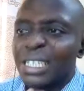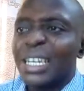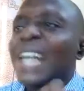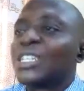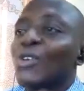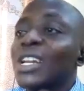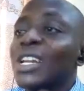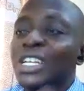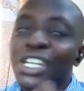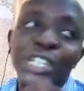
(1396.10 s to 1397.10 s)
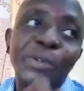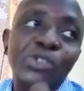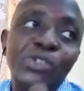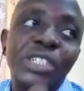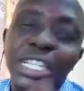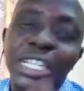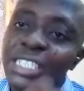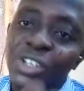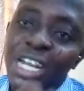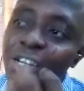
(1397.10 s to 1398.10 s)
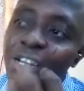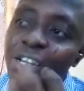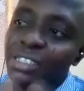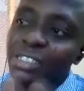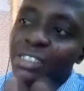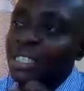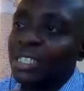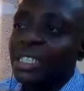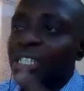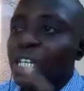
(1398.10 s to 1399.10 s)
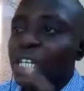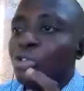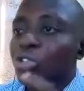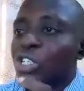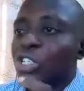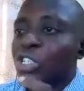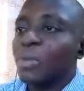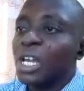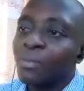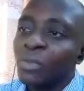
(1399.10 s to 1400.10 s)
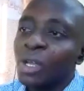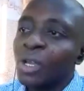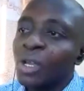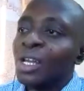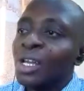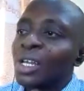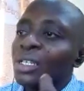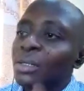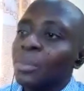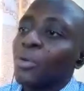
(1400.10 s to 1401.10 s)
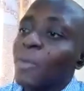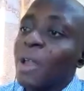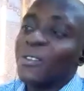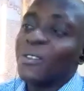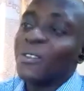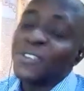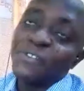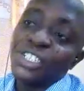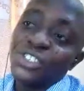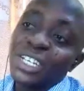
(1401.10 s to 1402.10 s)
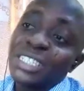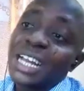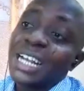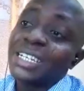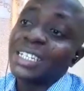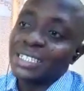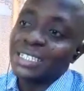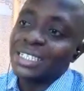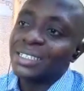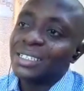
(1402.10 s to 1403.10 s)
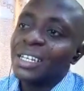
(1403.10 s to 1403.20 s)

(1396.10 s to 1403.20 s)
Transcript: inadequate linkage between extension and research is a huge problem of selfish interest and greed,